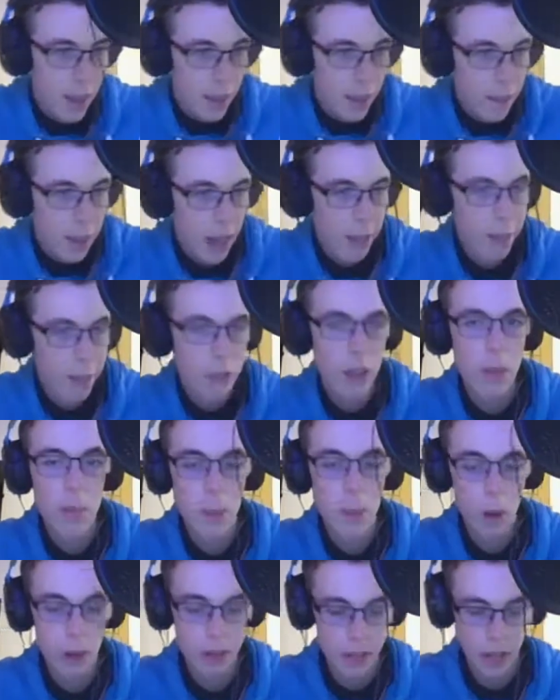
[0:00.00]
Valtteri
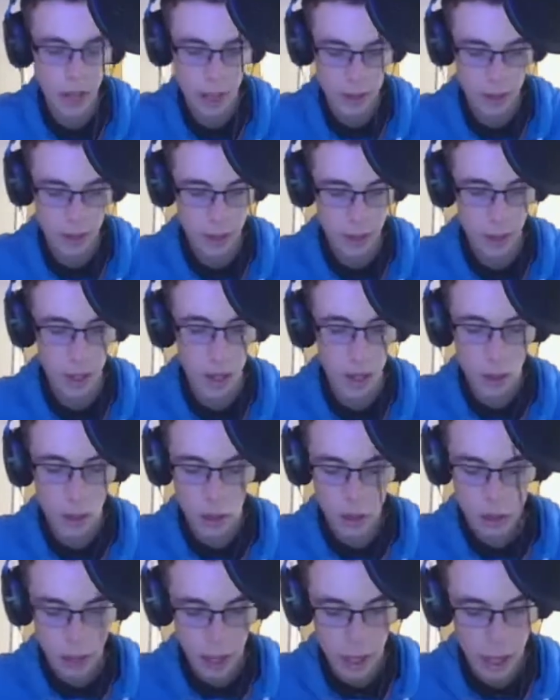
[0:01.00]
Bottas
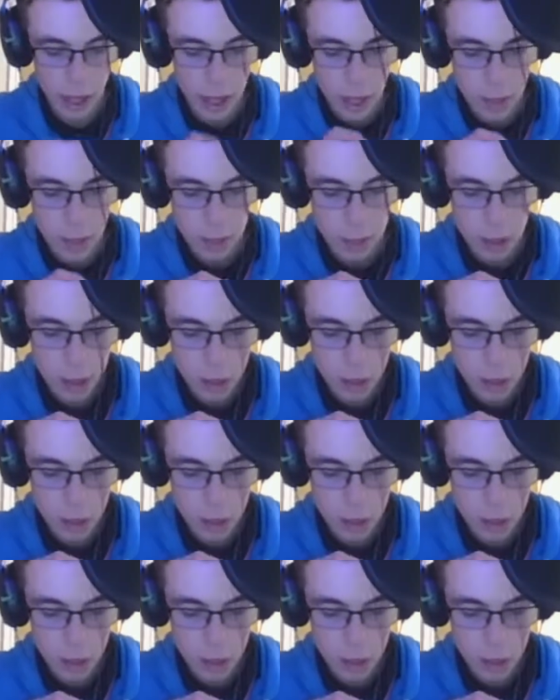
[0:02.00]
alongside him.